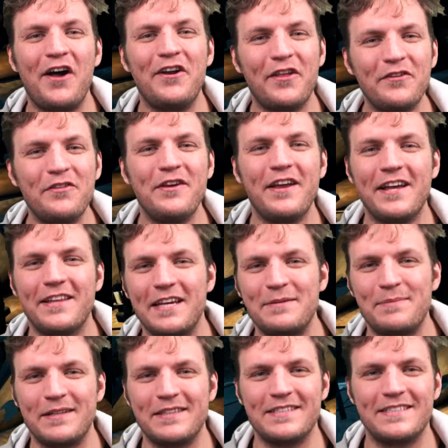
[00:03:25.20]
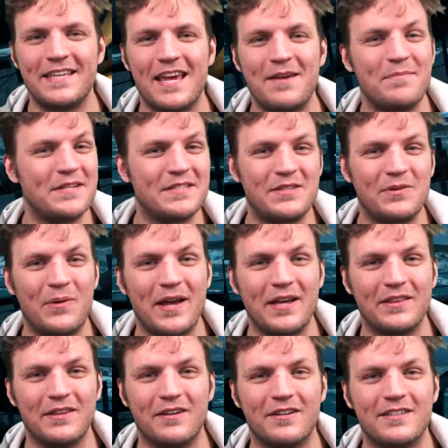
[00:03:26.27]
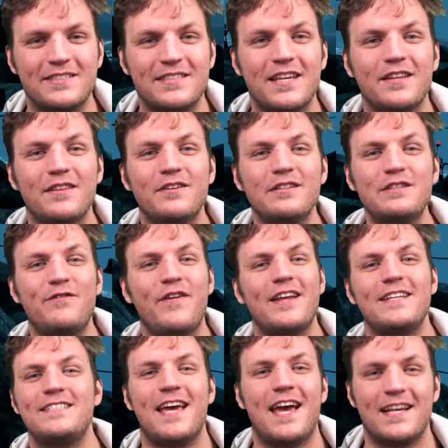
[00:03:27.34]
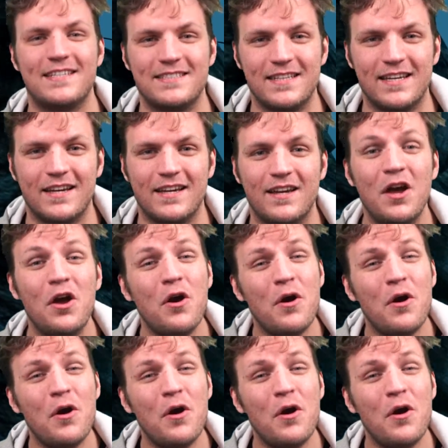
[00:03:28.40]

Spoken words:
Another thing I like about this game is the way it looks. It looks fantastic.